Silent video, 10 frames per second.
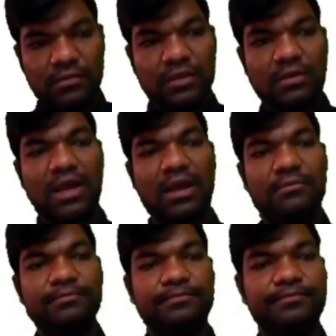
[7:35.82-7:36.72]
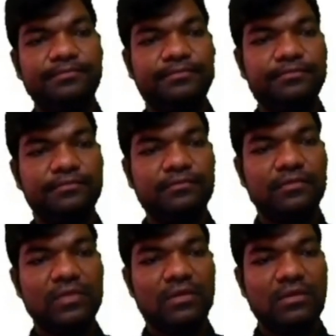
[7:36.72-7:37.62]
Ram.
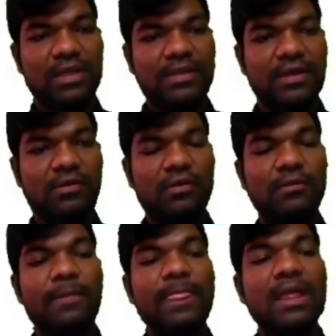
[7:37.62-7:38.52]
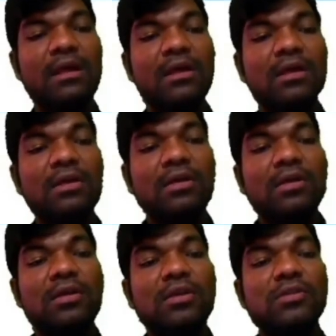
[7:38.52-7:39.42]
Run the code.
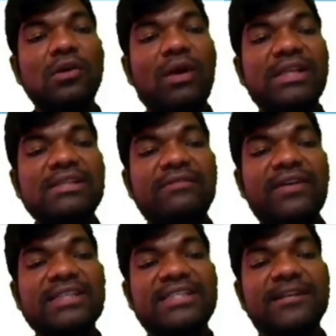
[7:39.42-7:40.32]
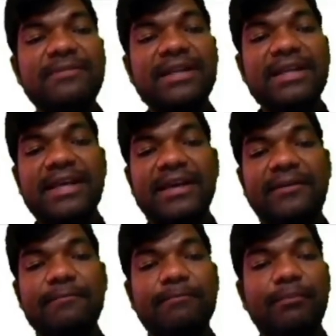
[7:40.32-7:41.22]
So what is the first statement
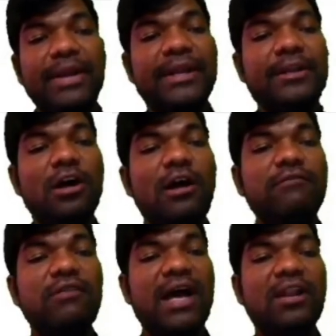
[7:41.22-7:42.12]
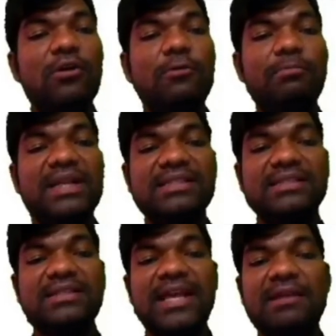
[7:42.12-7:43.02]
here? Print of hello
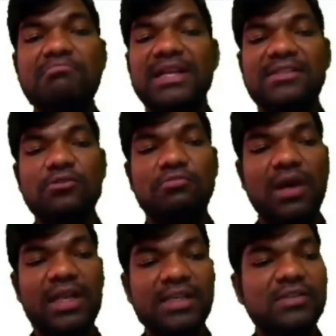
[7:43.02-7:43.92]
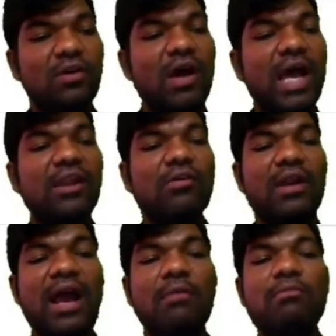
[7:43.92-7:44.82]
plus name plus good morning. So hello
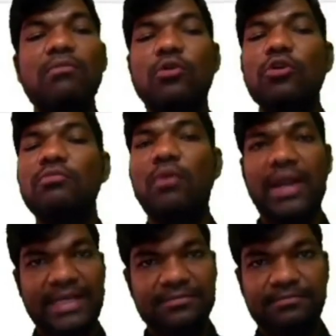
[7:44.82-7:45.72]
Ram, good morning.